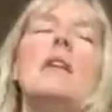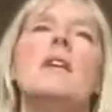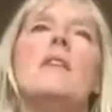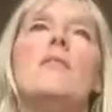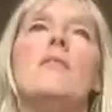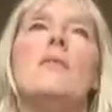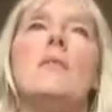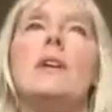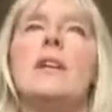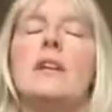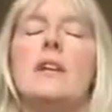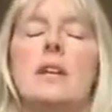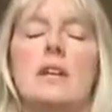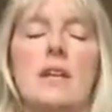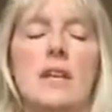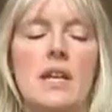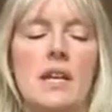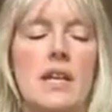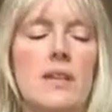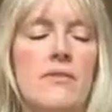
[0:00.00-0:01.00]
If we
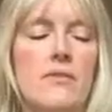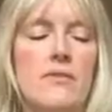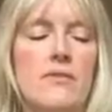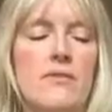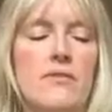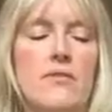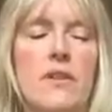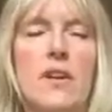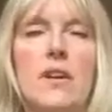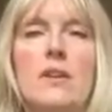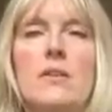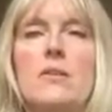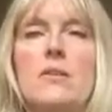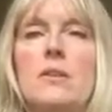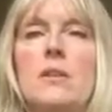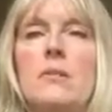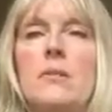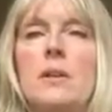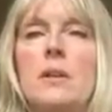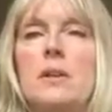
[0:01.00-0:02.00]
can even feel
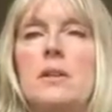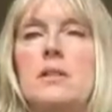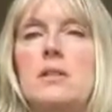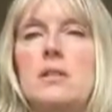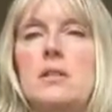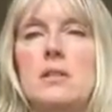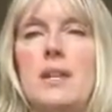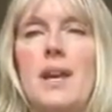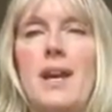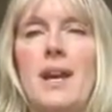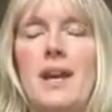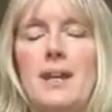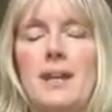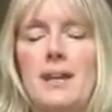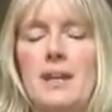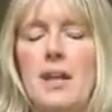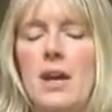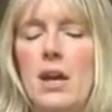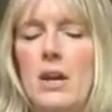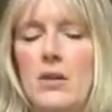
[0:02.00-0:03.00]
that we could just
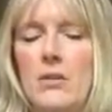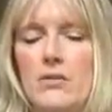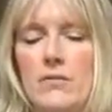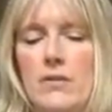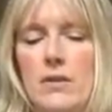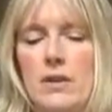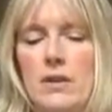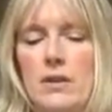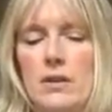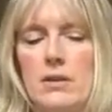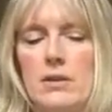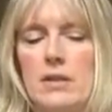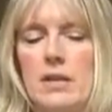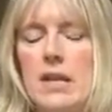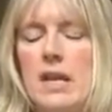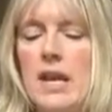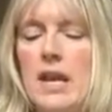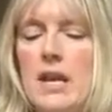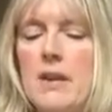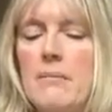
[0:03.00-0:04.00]
hand it over,
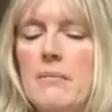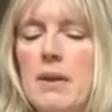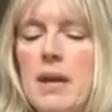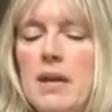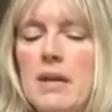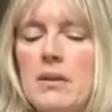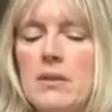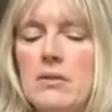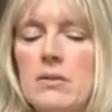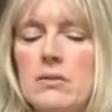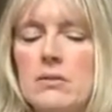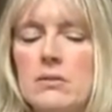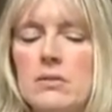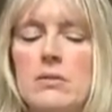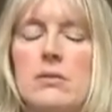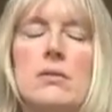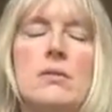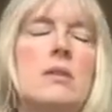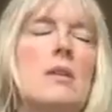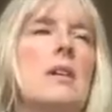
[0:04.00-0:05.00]
it may not,
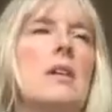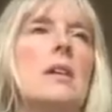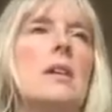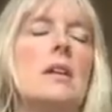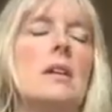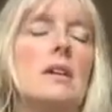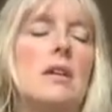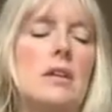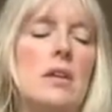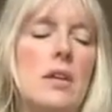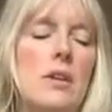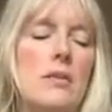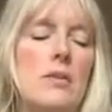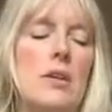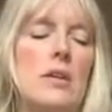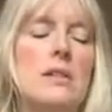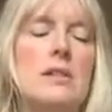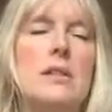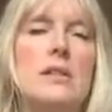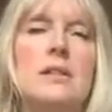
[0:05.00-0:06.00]
you know,
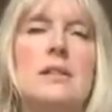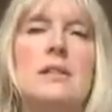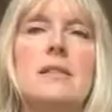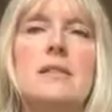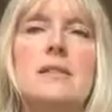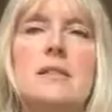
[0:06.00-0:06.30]
this is the